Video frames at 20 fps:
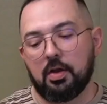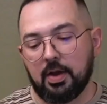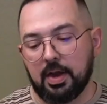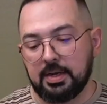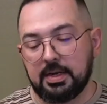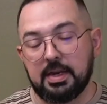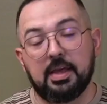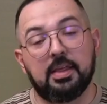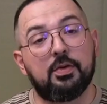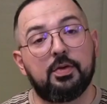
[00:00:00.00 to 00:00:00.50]

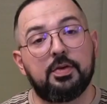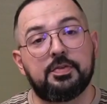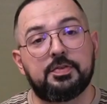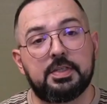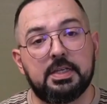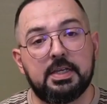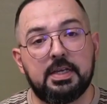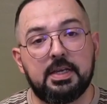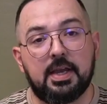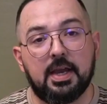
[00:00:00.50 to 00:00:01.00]
right, now that we've
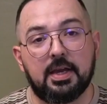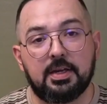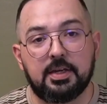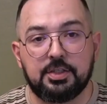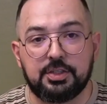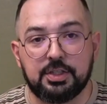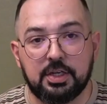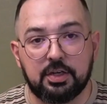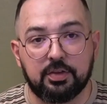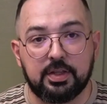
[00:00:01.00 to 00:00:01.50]
seen kind of
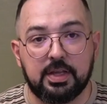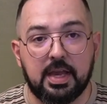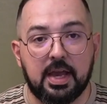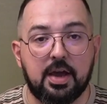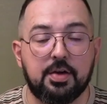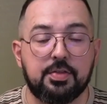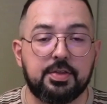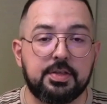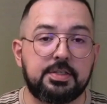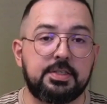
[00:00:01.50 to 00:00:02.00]
generally
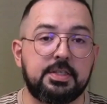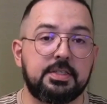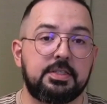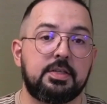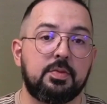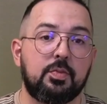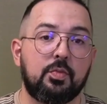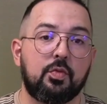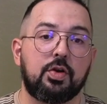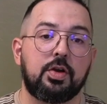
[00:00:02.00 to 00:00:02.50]
how the
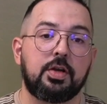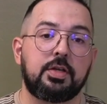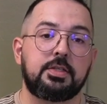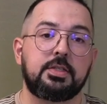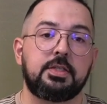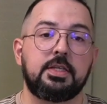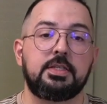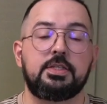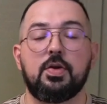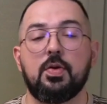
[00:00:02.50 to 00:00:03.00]
system works,
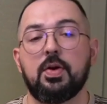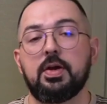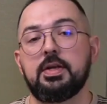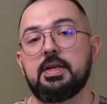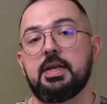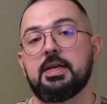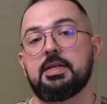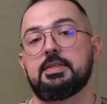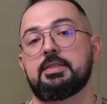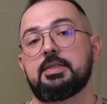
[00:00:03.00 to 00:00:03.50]
let's go ahead and
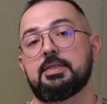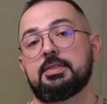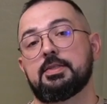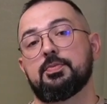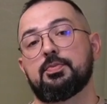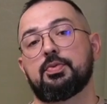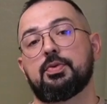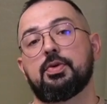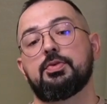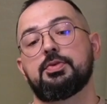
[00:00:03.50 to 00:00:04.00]
get into
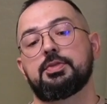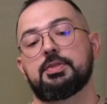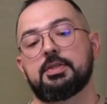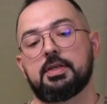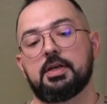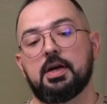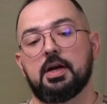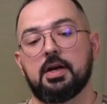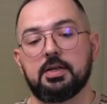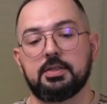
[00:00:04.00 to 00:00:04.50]
some pros and
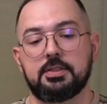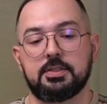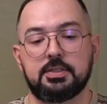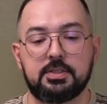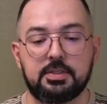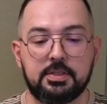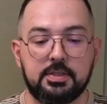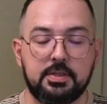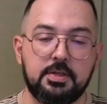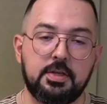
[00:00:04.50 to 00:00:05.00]

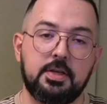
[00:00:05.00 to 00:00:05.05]
cons.